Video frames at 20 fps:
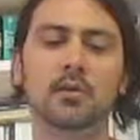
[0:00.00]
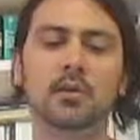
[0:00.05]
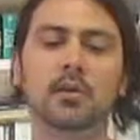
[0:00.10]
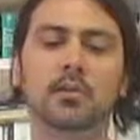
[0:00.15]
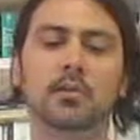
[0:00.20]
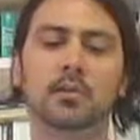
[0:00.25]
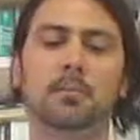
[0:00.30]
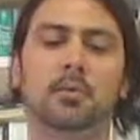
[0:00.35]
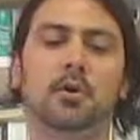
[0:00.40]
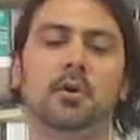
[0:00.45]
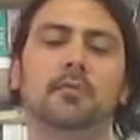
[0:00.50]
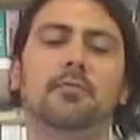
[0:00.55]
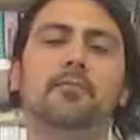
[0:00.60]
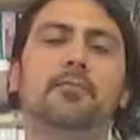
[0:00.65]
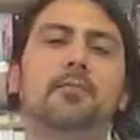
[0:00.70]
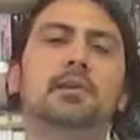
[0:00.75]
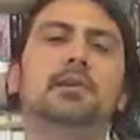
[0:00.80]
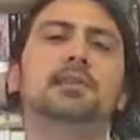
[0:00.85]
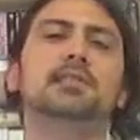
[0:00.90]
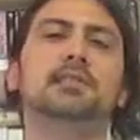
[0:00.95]
The bird
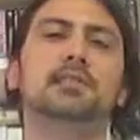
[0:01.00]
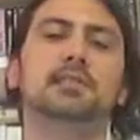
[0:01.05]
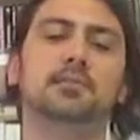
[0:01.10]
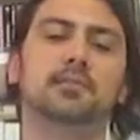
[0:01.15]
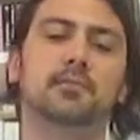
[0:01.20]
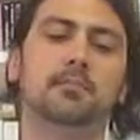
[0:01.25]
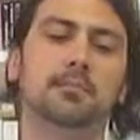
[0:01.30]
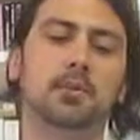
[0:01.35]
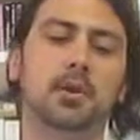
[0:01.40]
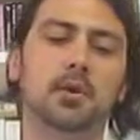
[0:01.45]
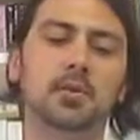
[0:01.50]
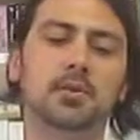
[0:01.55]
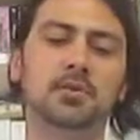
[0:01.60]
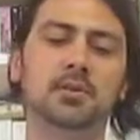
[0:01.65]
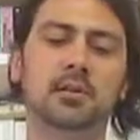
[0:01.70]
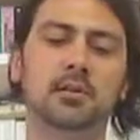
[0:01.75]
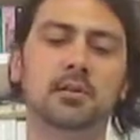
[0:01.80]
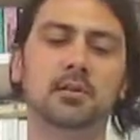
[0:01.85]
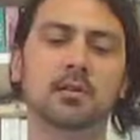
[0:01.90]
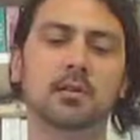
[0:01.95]
freezes from
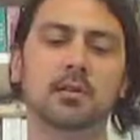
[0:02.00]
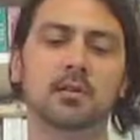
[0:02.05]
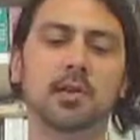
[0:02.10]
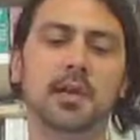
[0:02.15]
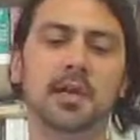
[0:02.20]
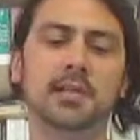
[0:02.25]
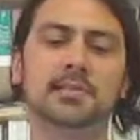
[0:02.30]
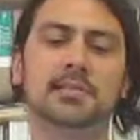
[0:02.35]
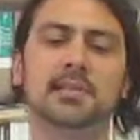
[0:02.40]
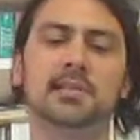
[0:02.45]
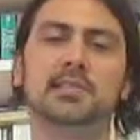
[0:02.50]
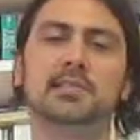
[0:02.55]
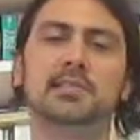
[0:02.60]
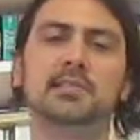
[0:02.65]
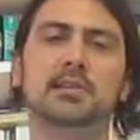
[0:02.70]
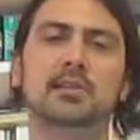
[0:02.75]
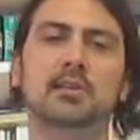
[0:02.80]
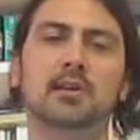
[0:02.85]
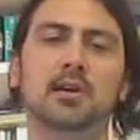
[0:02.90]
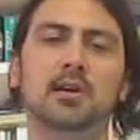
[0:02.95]
motion and sits in
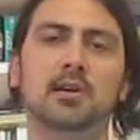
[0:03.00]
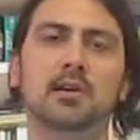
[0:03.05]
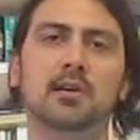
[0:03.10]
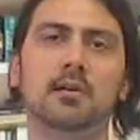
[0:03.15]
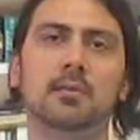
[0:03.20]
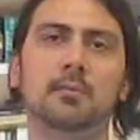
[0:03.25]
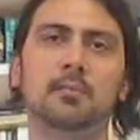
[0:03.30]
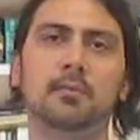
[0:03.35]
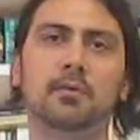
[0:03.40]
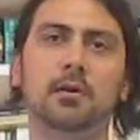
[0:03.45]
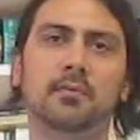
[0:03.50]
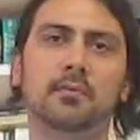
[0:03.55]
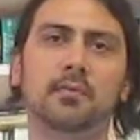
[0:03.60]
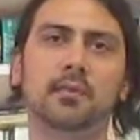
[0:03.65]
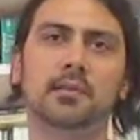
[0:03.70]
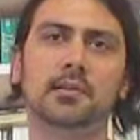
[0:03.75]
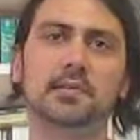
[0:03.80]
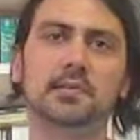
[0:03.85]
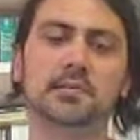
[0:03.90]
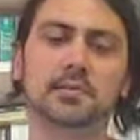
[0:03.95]
the car
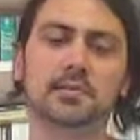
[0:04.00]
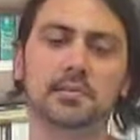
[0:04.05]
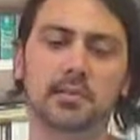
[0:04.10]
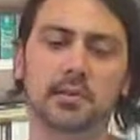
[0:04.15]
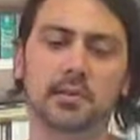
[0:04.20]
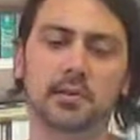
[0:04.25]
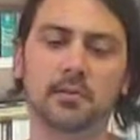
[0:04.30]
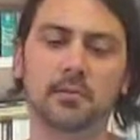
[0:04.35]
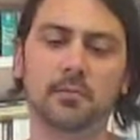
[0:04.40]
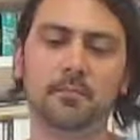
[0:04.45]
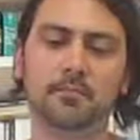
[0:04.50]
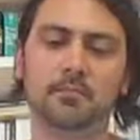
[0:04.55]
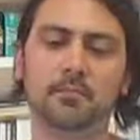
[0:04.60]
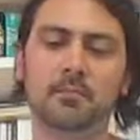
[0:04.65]
perfectly still.